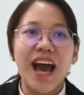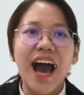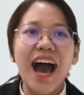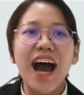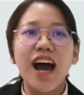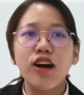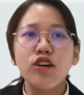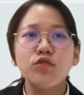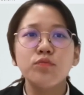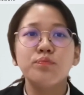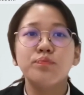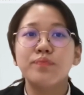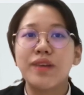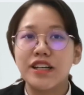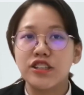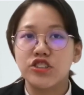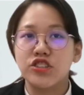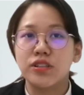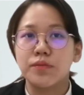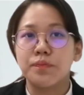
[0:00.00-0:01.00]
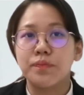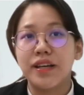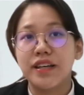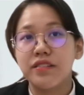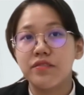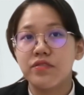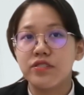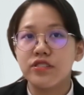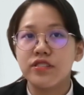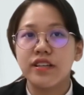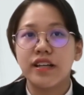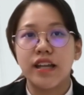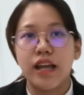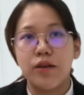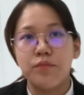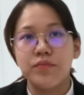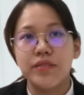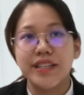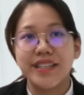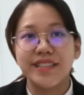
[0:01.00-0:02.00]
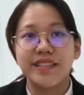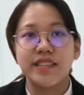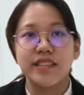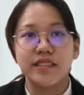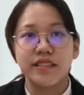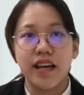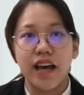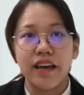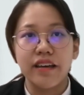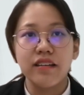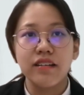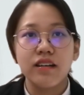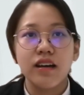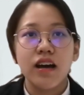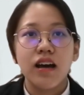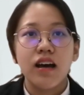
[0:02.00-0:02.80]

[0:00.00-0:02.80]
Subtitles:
how much the plaintiff's claim is denied,